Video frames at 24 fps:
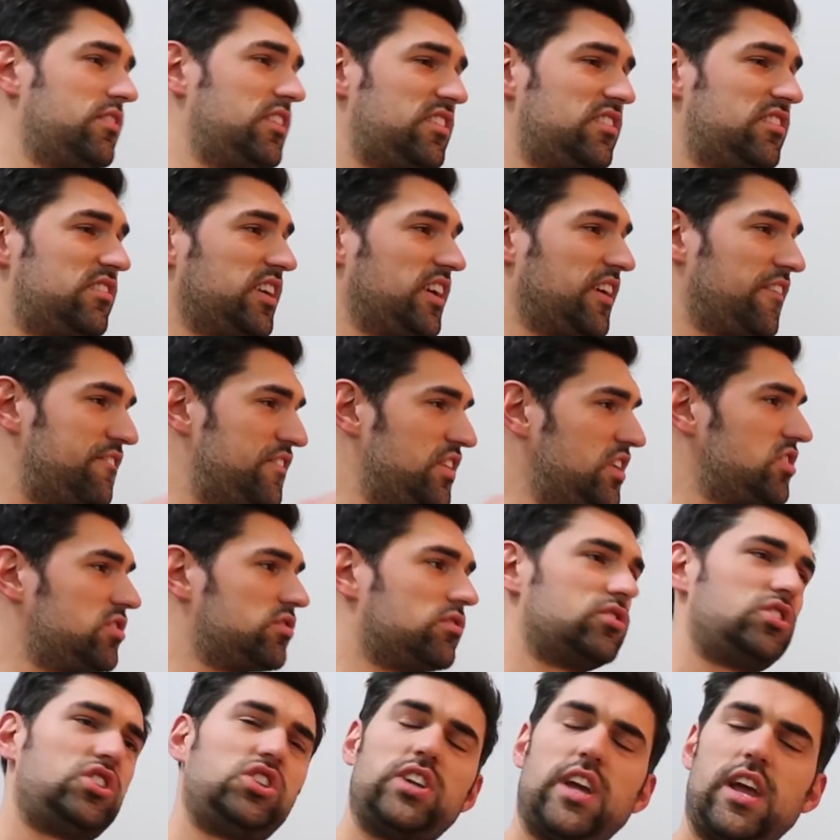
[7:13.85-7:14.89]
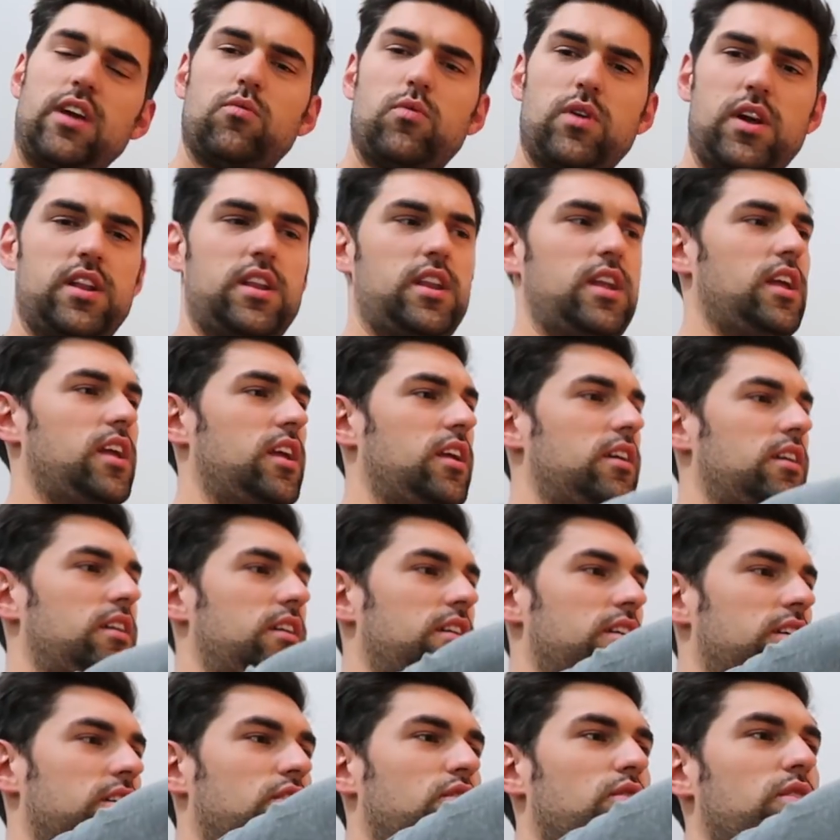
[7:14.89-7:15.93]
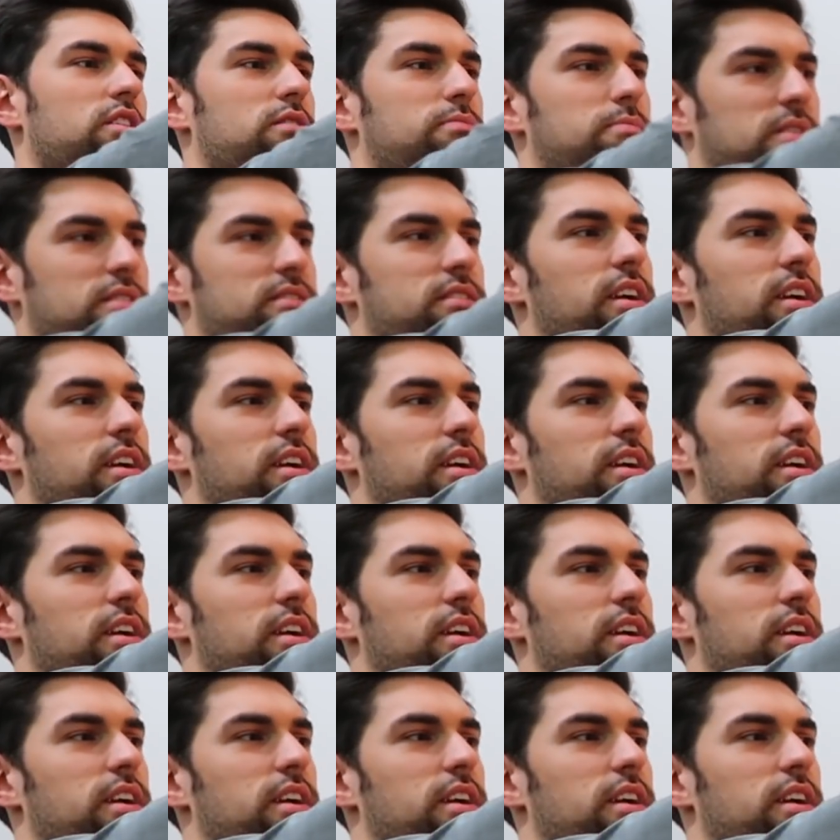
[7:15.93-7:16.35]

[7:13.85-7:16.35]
this is like official Shea Whitney Christmas